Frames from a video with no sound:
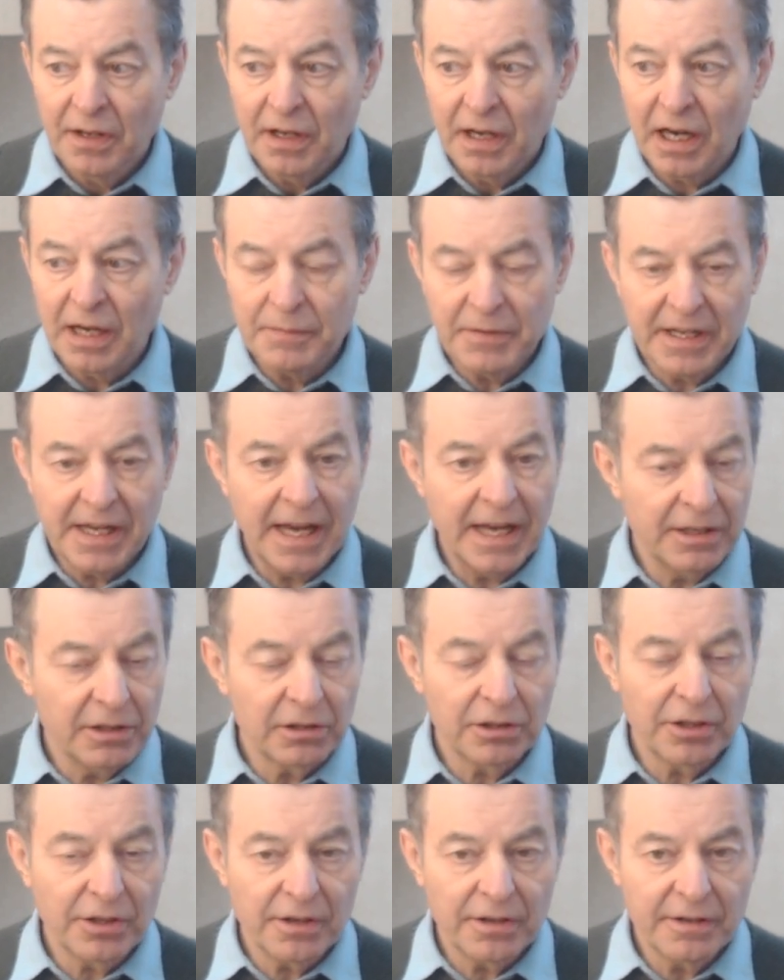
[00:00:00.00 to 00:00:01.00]
I began to
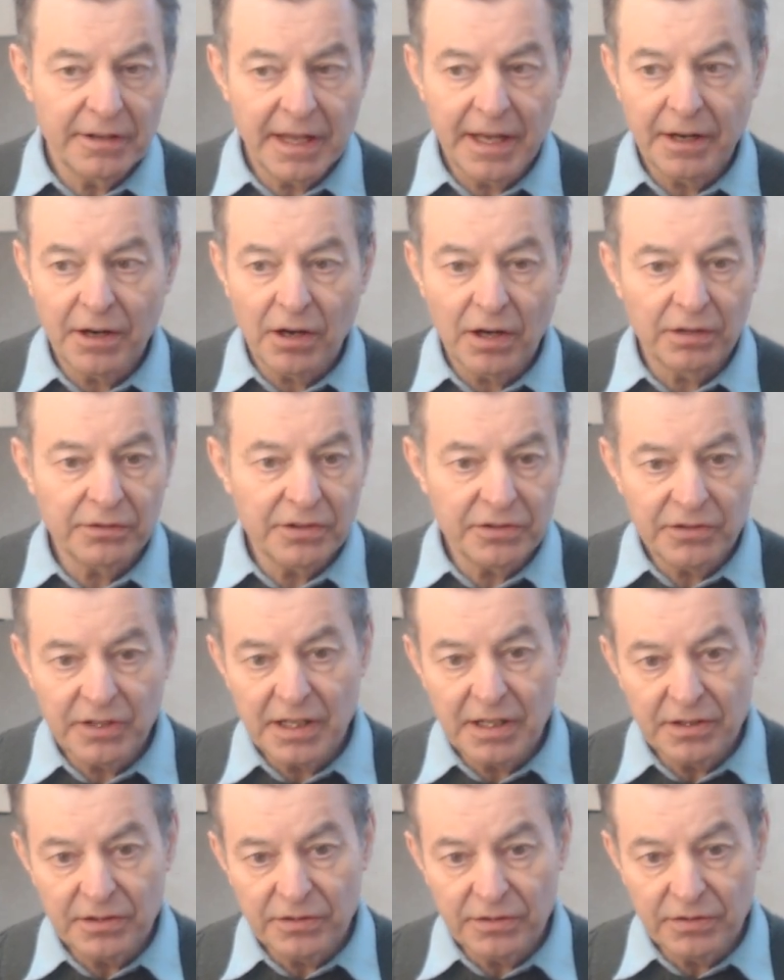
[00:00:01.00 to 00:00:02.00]
learn that all
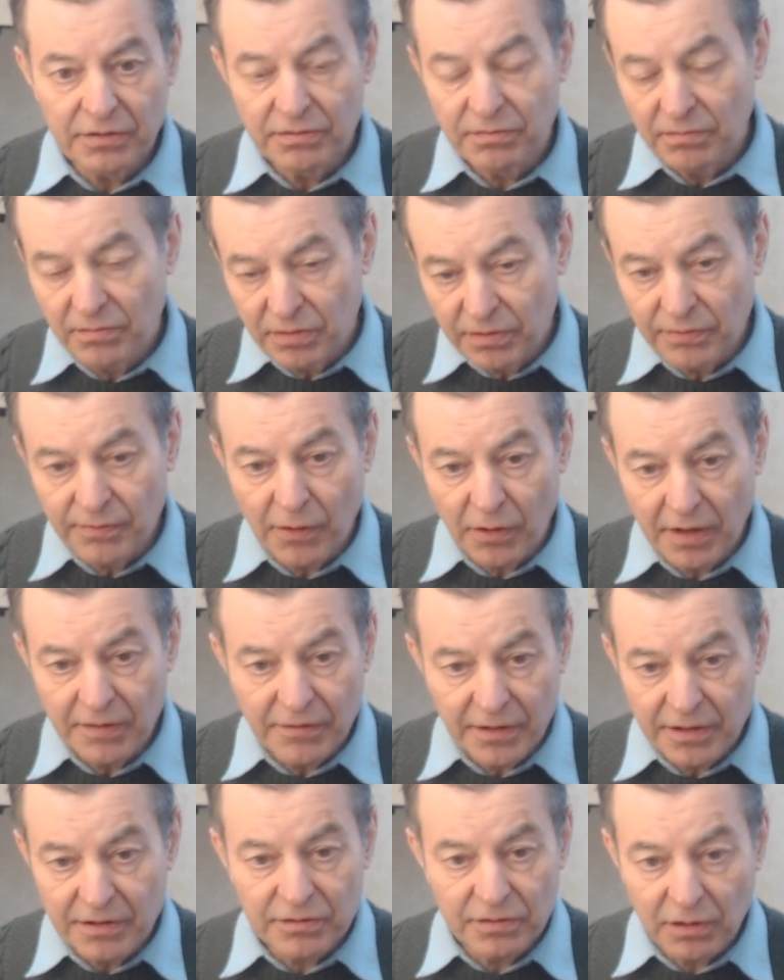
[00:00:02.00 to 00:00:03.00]
disease, very,
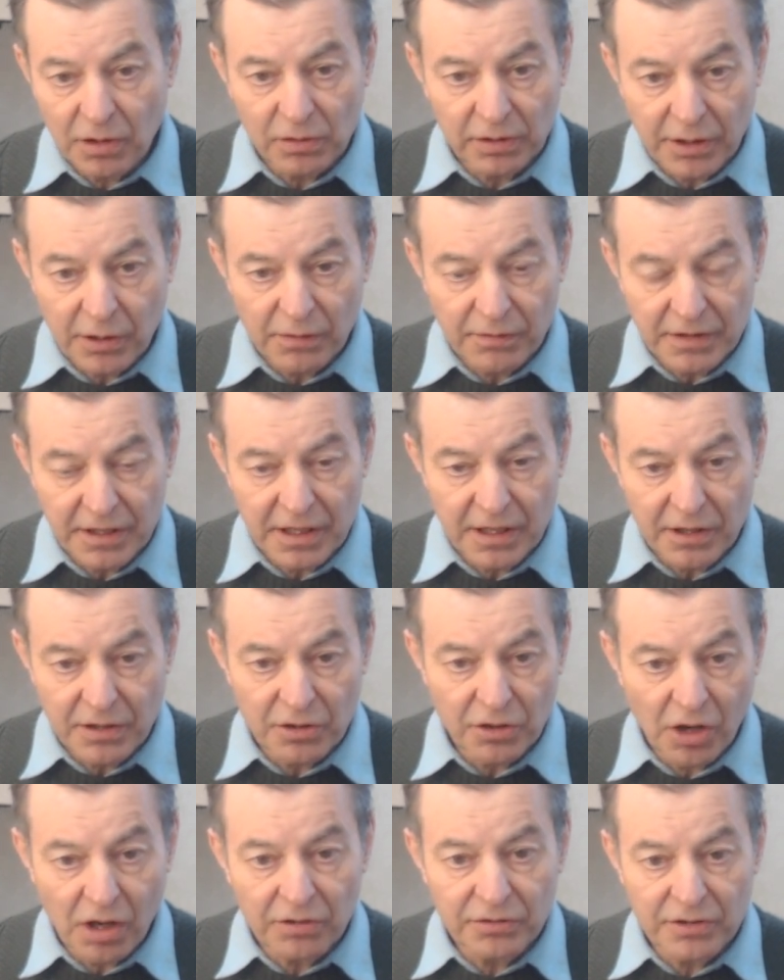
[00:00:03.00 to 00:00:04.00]
very slowly over the
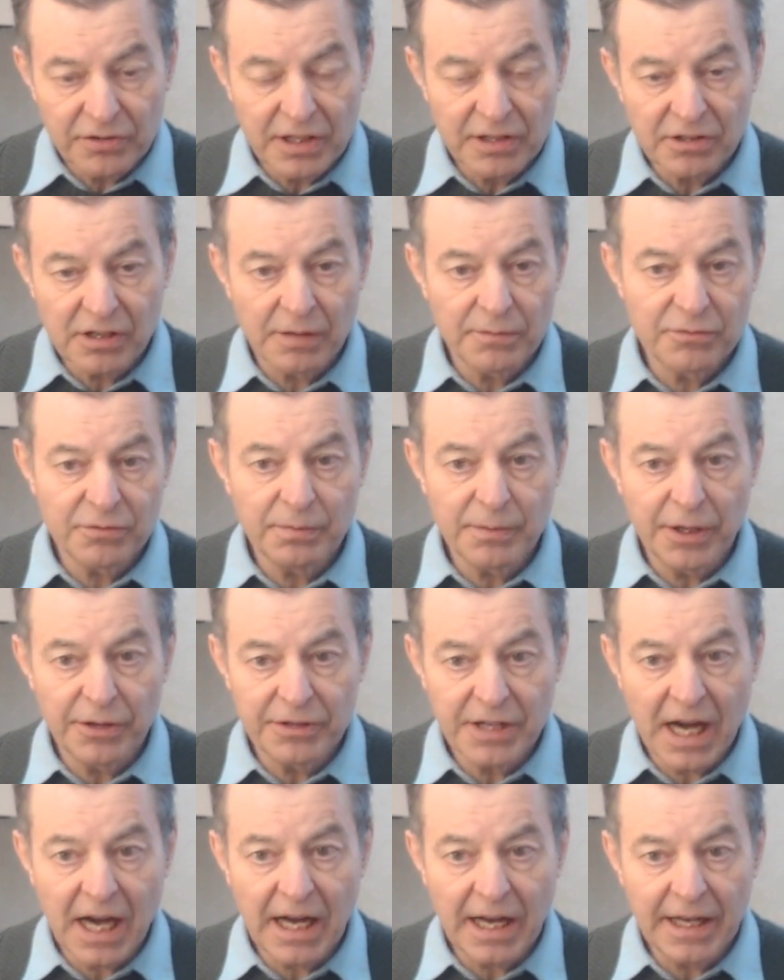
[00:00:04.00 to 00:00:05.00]
years, all disease comes from your
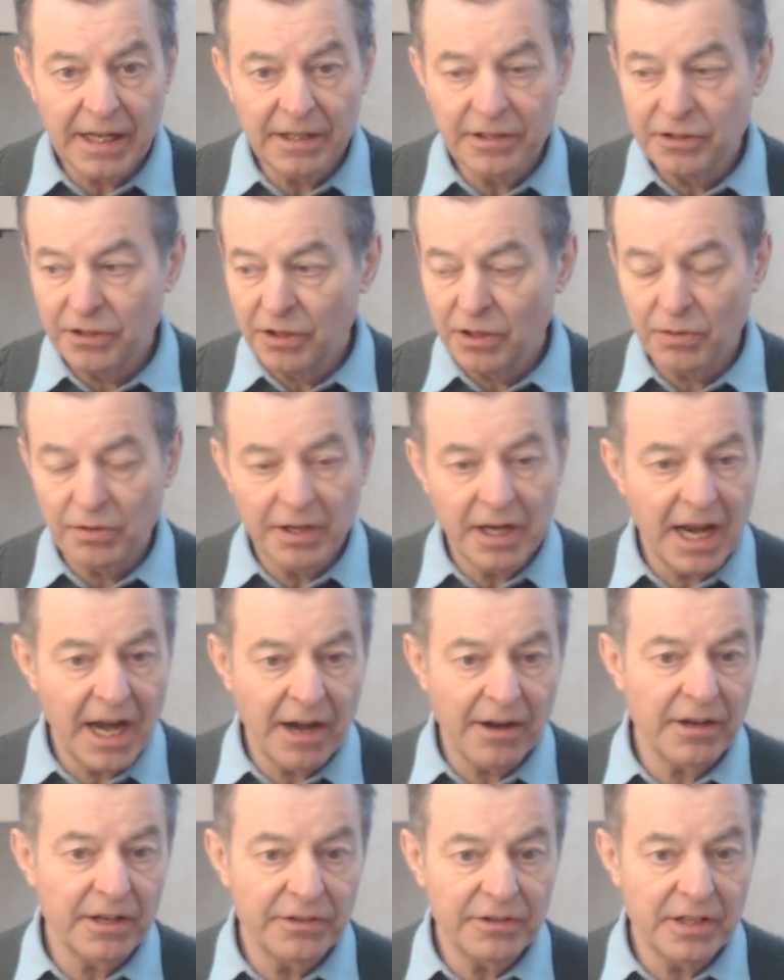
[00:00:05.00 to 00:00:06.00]
diet. And you don't
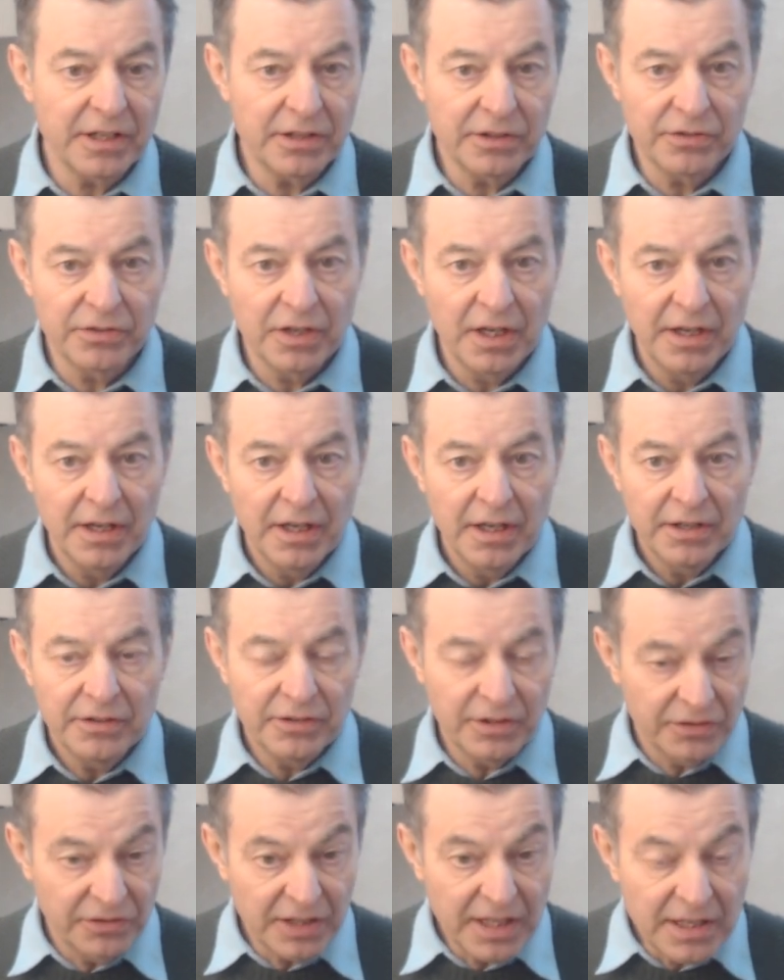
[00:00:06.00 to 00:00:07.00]
inherit these
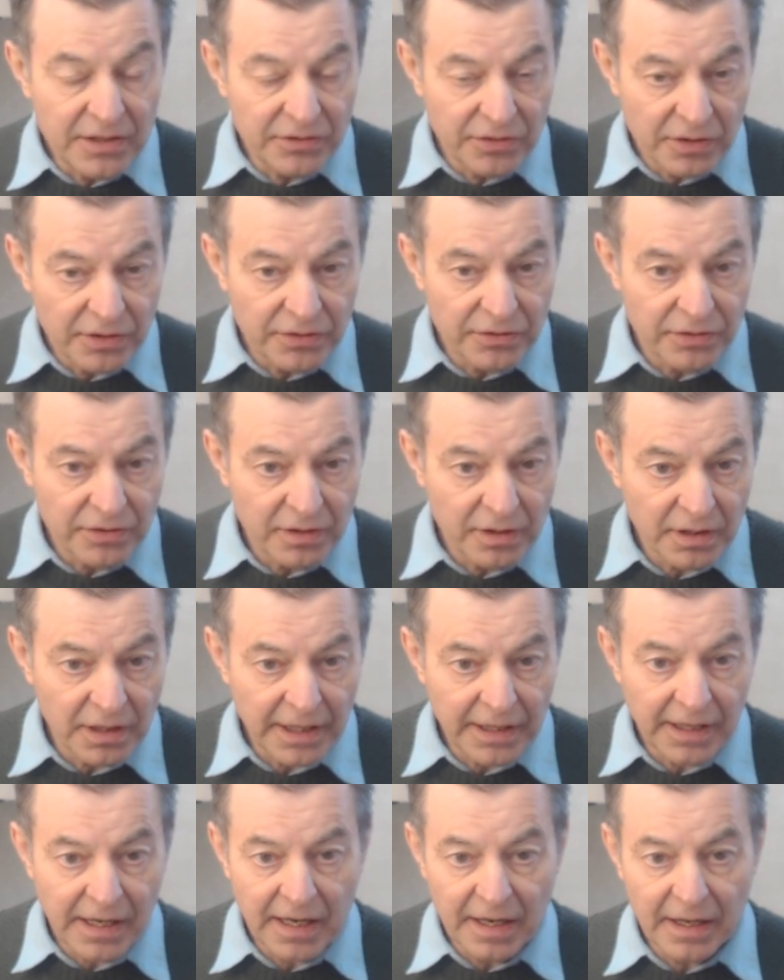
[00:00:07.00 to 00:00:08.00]
diseases.
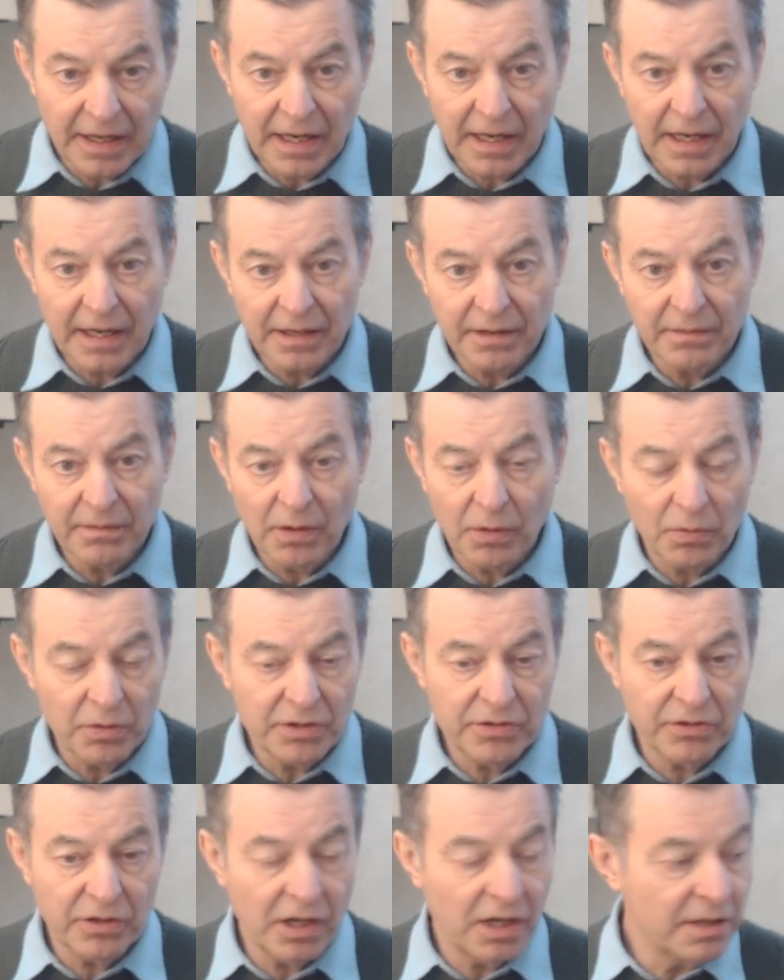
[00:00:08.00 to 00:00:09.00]
Like I
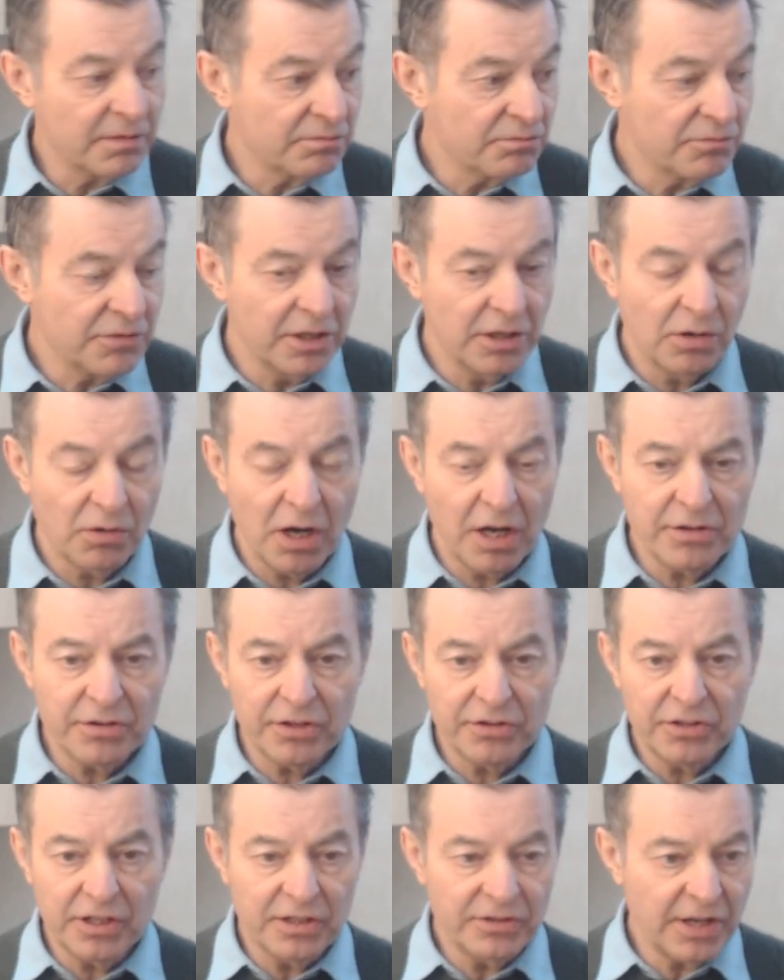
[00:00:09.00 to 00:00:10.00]
always thought, you know, heart
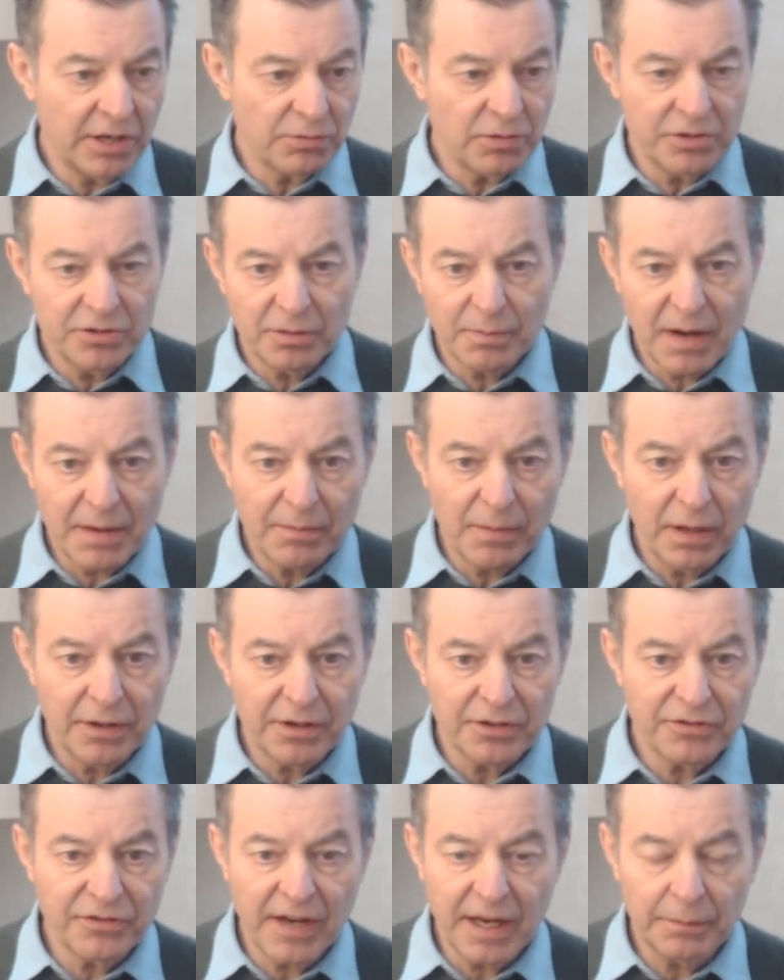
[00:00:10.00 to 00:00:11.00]
disease, that runs in my
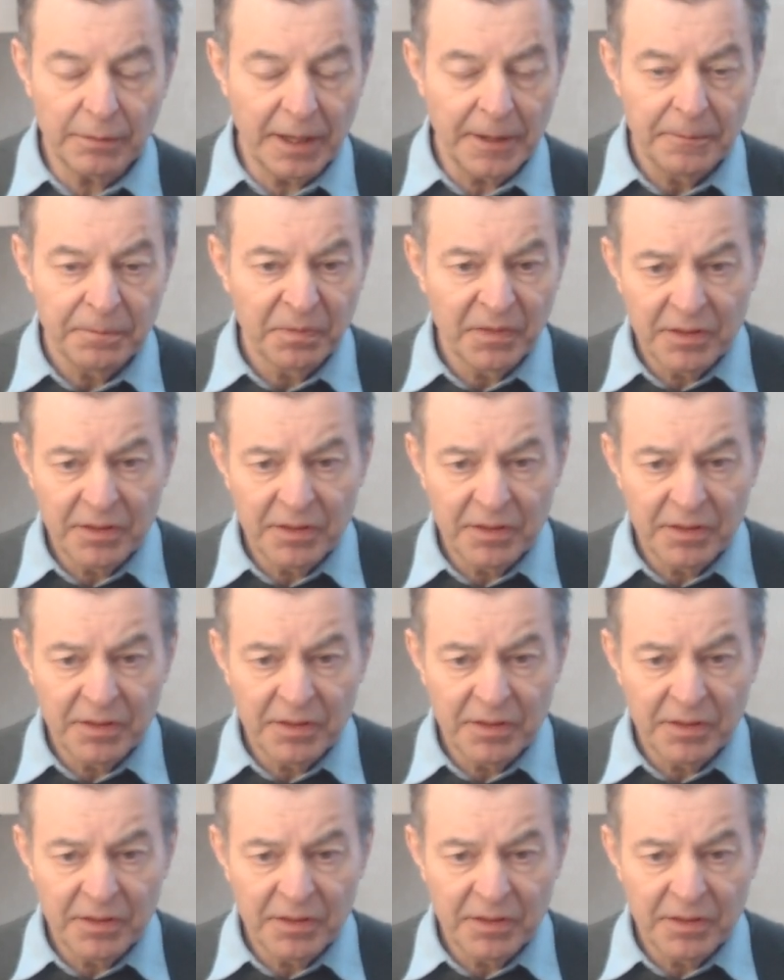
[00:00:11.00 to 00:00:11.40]
mother's family.